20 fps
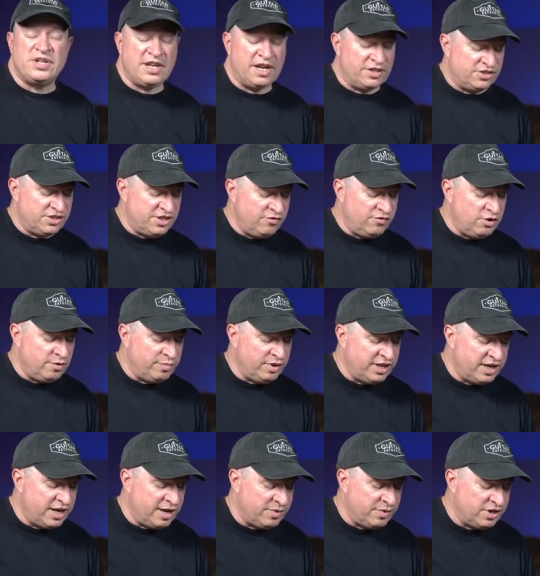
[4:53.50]
down. See if you can
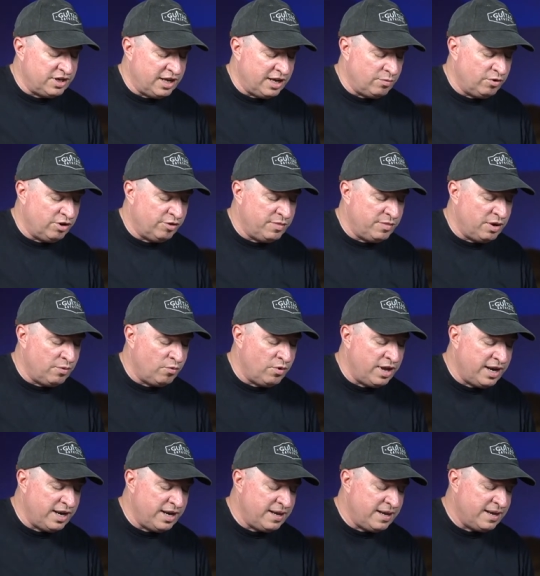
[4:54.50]
play it up and down with me.
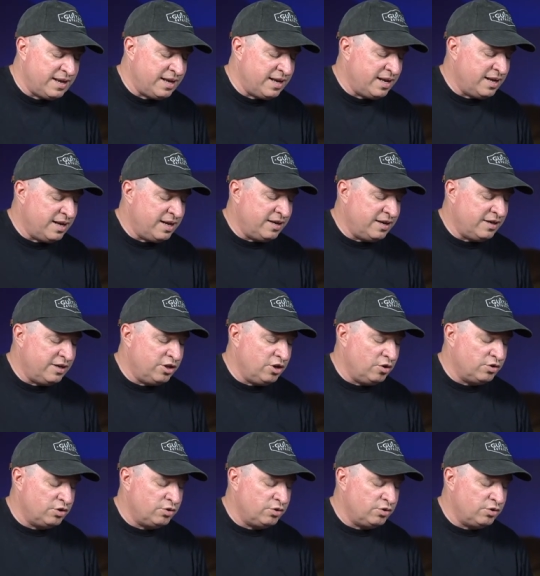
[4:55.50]
Ready? Go.